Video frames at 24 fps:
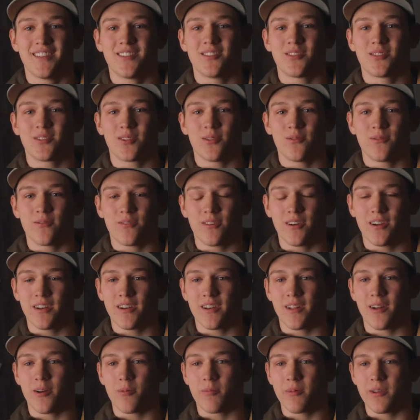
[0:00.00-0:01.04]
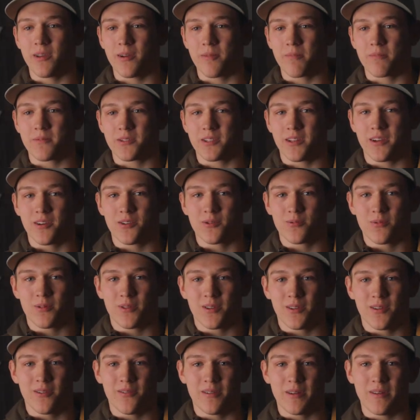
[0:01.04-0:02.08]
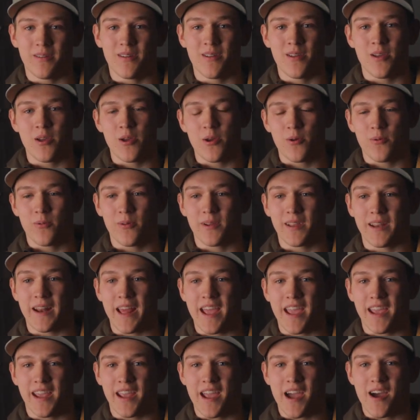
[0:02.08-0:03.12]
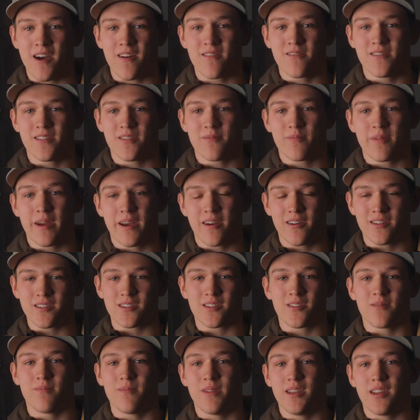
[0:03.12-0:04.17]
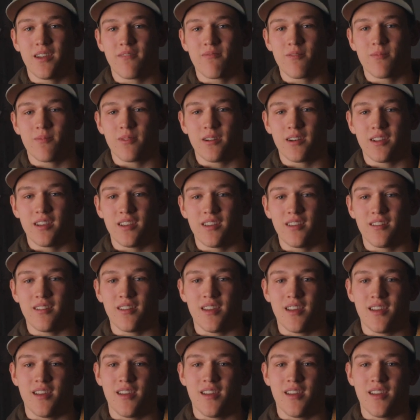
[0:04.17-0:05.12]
It's so fun. I'll be upstairs with you and we can hang out and your parents can meet everybody.